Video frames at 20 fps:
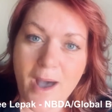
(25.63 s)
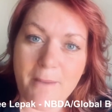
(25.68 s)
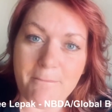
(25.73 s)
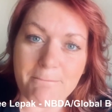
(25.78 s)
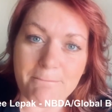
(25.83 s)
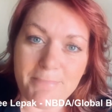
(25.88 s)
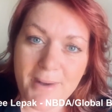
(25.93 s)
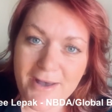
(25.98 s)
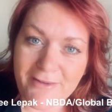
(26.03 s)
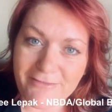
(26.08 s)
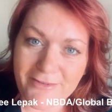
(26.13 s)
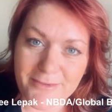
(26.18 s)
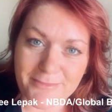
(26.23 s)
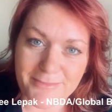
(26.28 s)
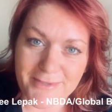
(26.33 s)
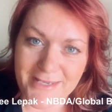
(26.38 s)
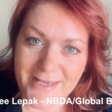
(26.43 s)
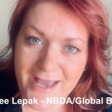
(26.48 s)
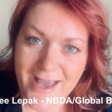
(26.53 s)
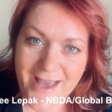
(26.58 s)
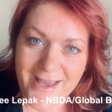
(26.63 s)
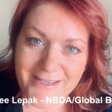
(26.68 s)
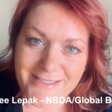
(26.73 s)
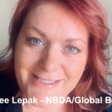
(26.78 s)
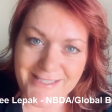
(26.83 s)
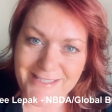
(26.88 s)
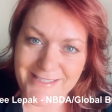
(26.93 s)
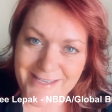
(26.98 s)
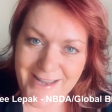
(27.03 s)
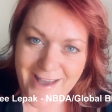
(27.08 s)
above and beyond
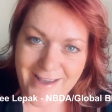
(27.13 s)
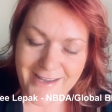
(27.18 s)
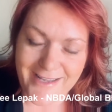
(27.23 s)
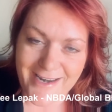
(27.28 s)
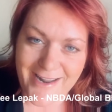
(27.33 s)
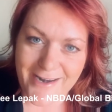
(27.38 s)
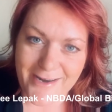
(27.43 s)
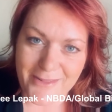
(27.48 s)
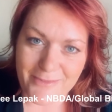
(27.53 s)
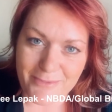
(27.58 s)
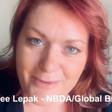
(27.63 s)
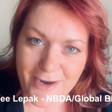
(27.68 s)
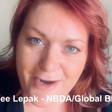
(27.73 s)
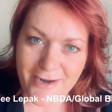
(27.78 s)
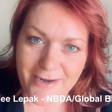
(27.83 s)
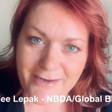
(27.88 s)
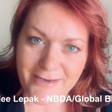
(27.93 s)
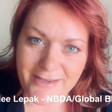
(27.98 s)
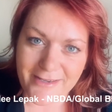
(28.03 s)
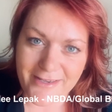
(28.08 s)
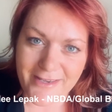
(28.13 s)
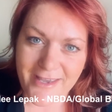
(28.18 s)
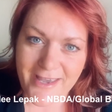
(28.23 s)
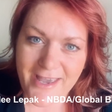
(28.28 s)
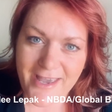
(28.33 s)
and knock it out of the park.